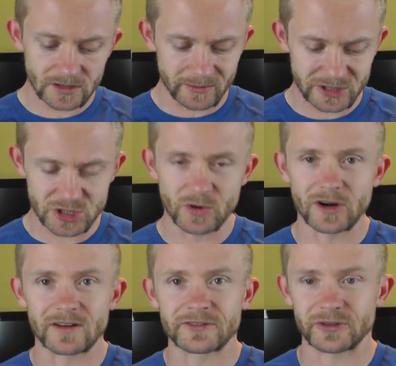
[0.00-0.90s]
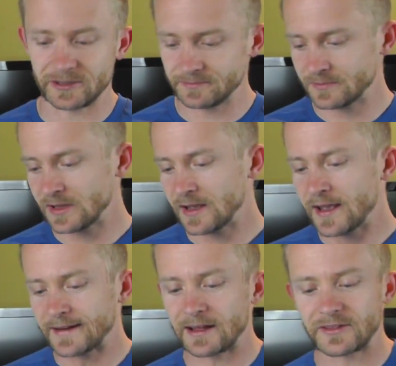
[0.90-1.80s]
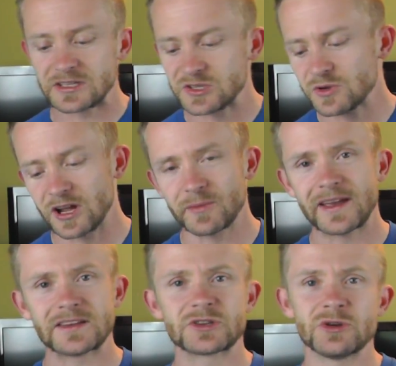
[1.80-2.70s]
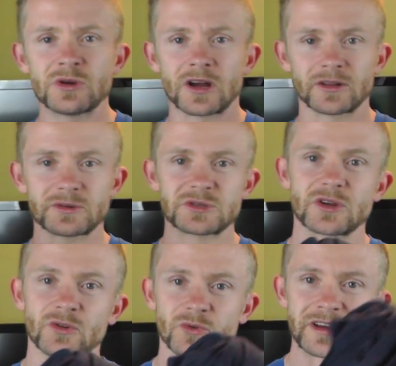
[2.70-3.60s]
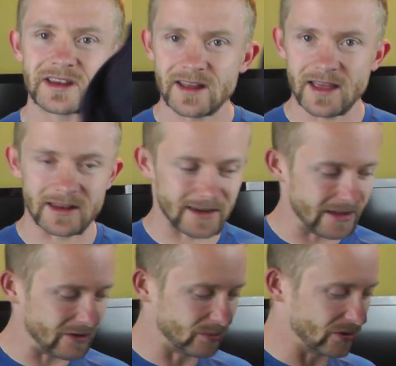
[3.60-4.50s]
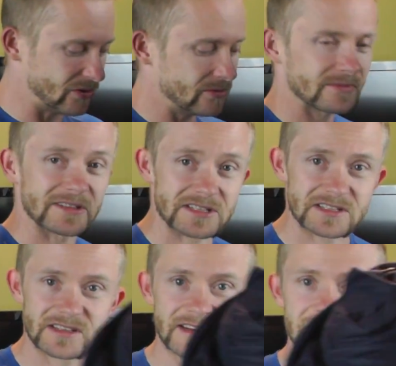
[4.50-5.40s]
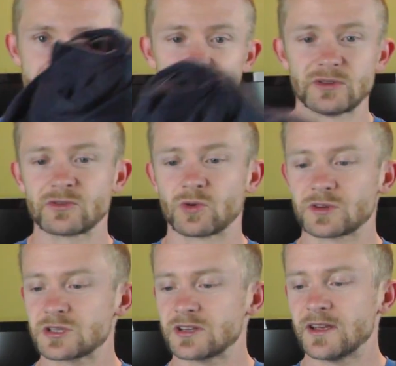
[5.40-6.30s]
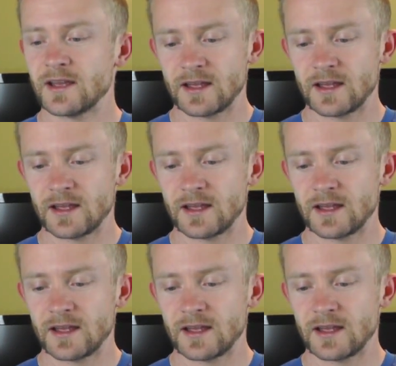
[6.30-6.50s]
Let me show it off to you. Now these do come in two colors, green and navy blue. This is the navy blue, of course.